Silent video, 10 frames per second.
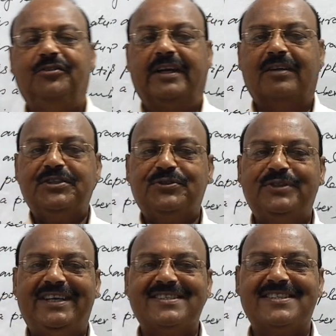Welcome
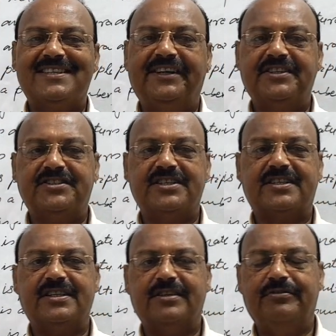students, let us
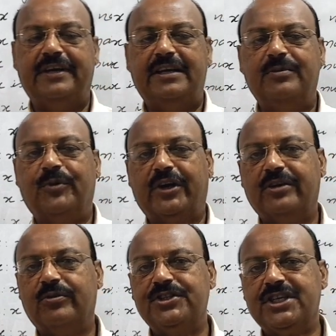discuss a very important
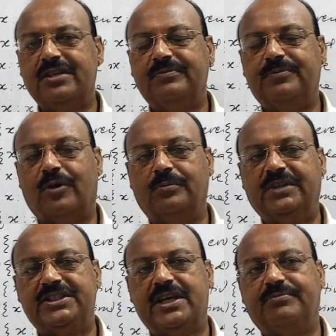question from the
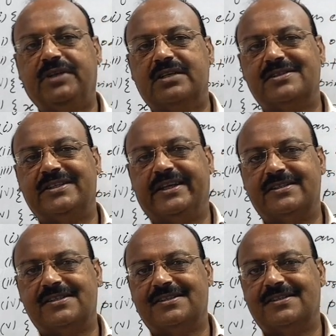chapter
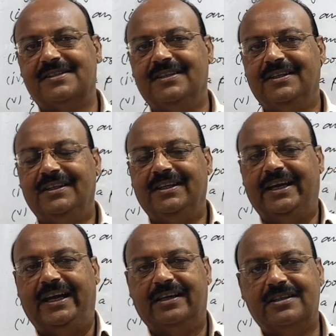sets,
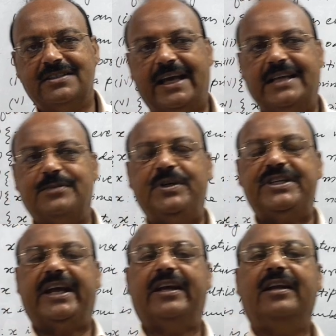and this has been
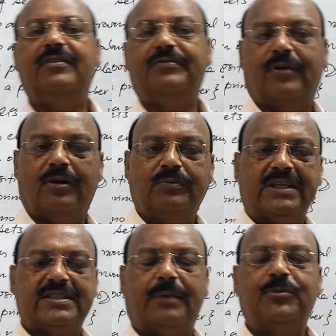taken from the
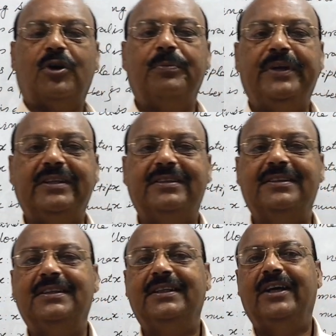subtopic
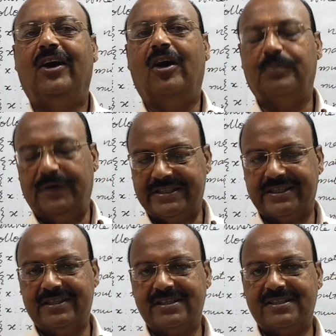
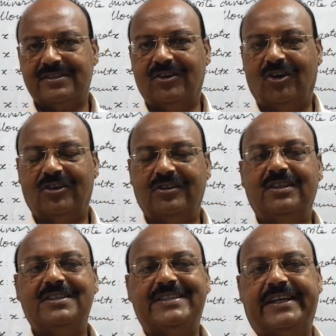operations on
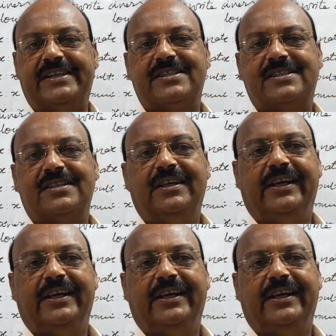sets.